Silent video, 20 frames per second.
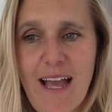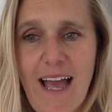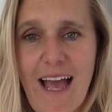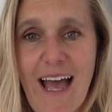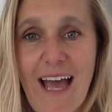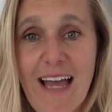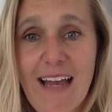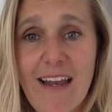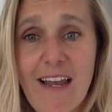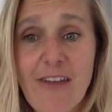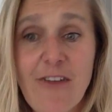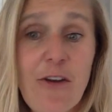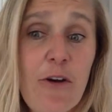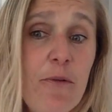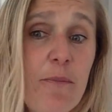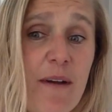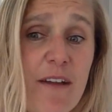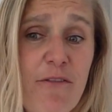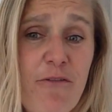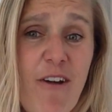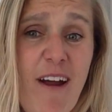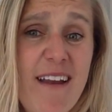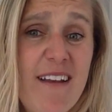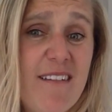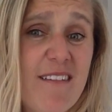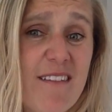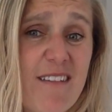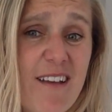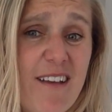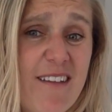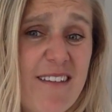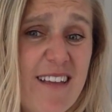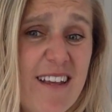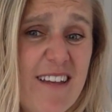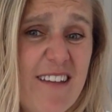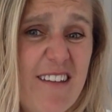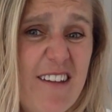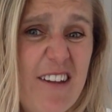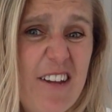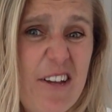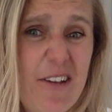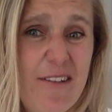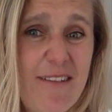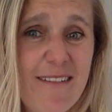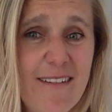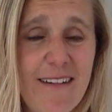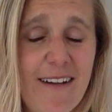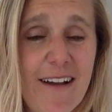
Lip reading: And I told my friends, I said, you know,